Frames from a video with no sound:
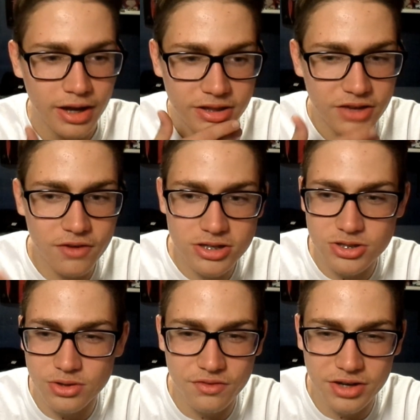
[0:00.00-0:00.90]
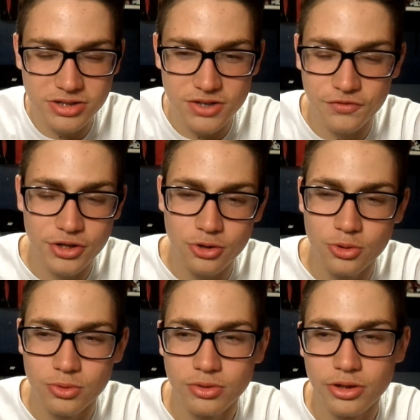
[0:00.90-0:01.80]
And they've also given us a
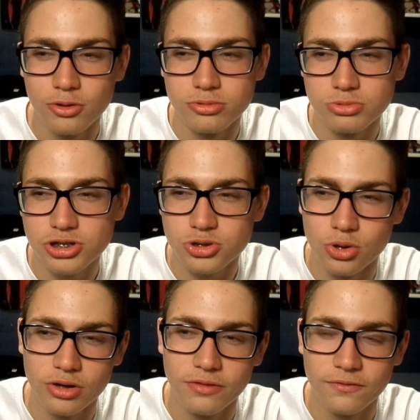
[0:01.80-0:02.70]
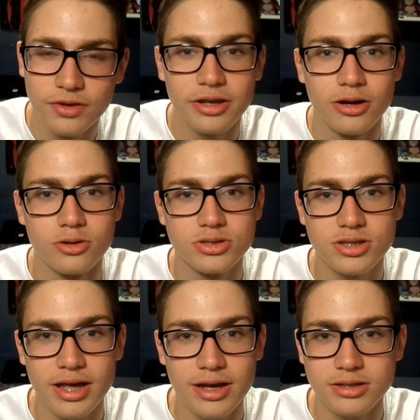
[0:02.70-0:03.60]
few little short videos
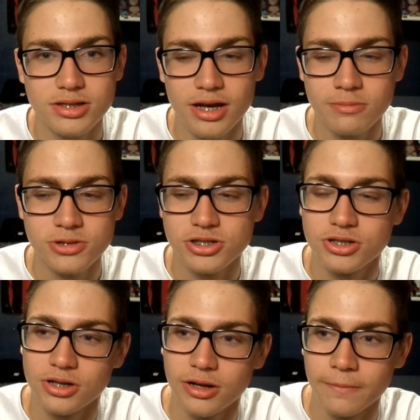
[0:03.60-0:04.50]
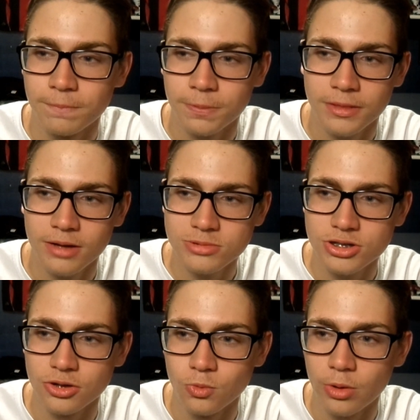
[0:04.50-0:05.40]
that I'm just gonna
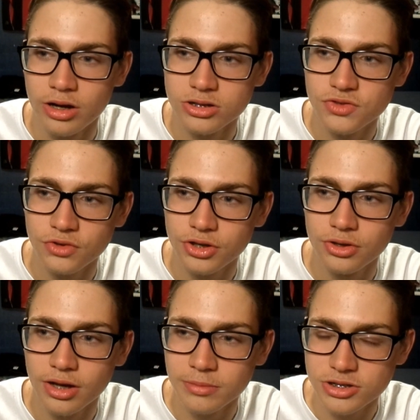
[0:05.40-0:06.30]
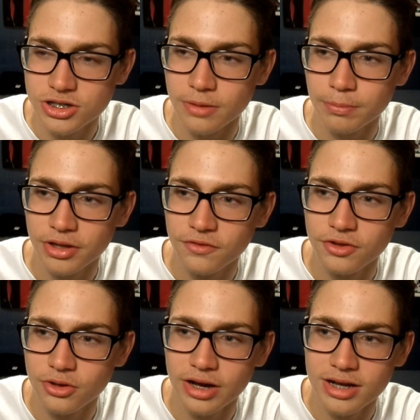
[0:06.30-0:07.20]
watch for you. I'm just gonna play for
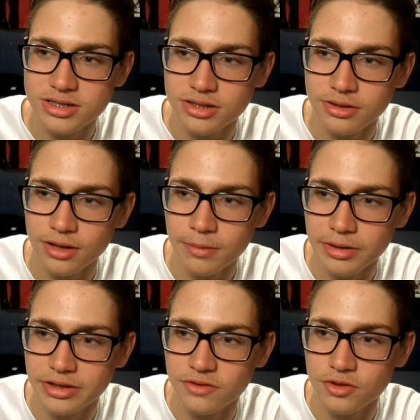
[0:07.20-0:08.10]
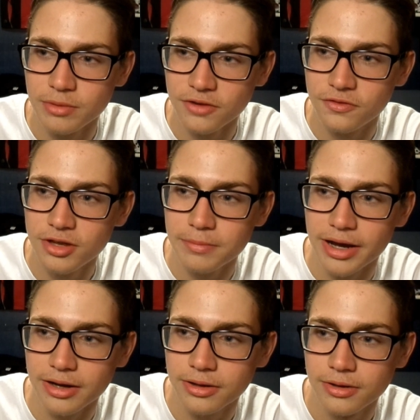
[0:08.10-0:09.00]
you guys, and I'm gonna give you my feedback.